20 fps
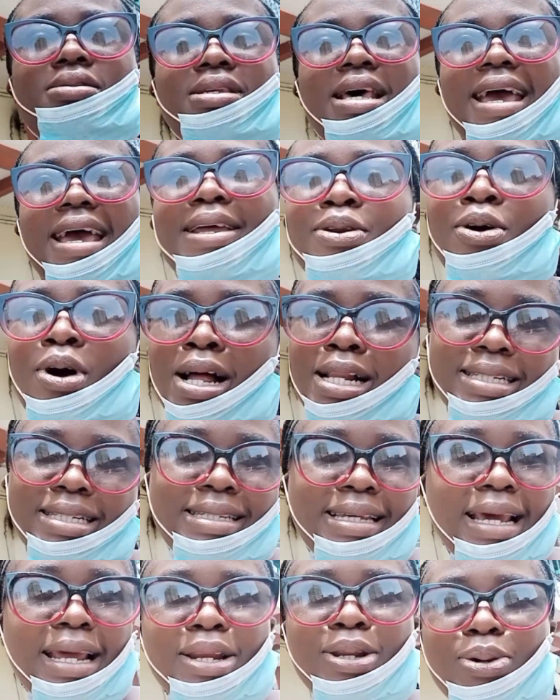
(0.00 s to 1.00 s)
I know I'll
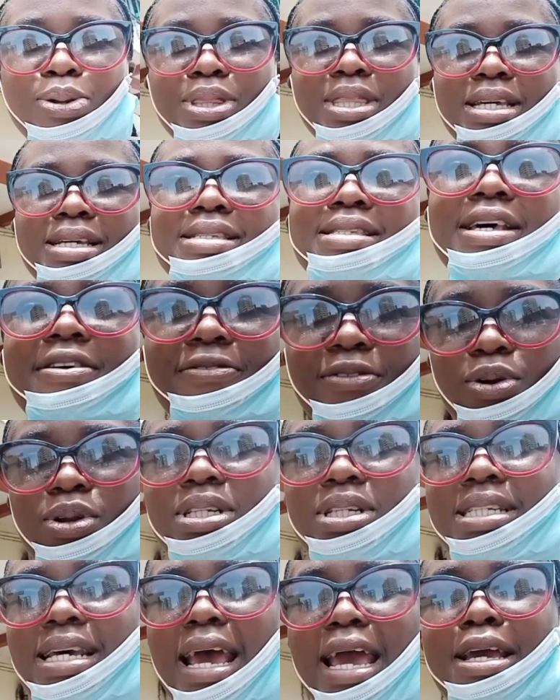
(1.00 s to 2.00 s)
tell you this several
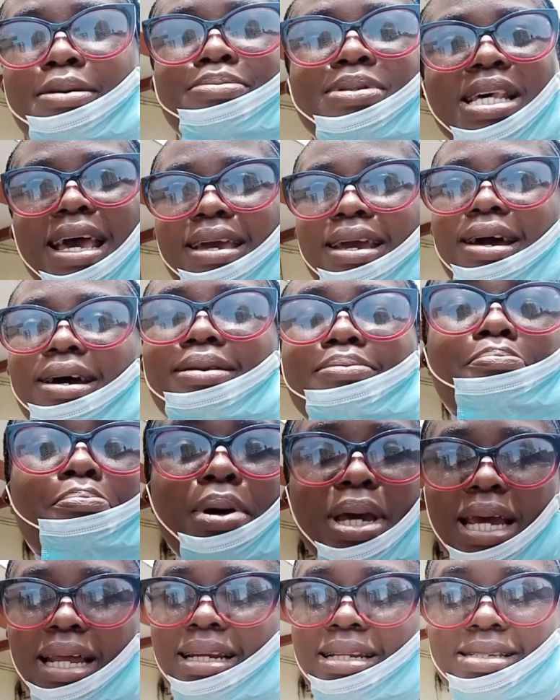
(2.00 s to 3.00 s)
times, I can
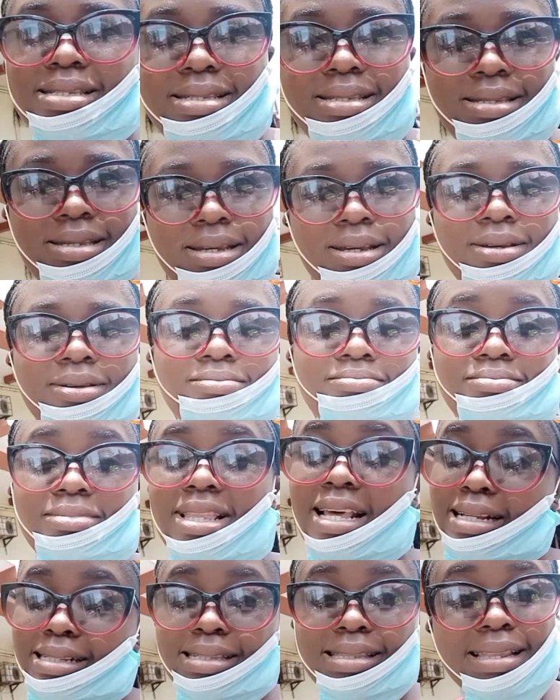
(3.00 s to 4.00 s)
barely see.
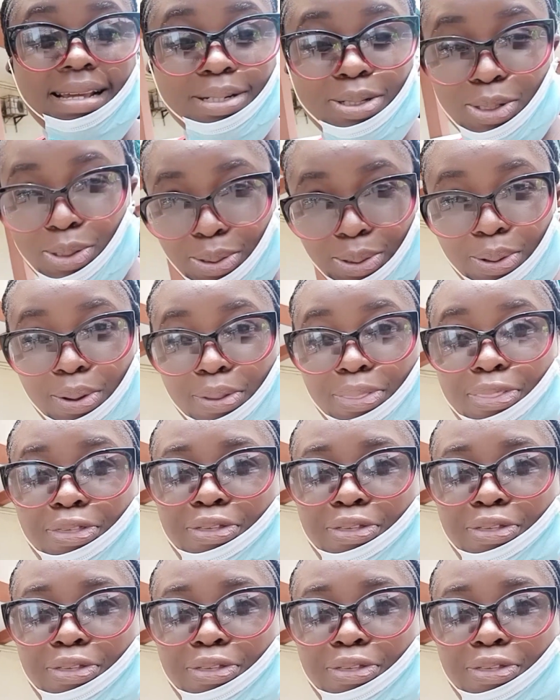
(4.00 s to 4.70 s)
That's the truth.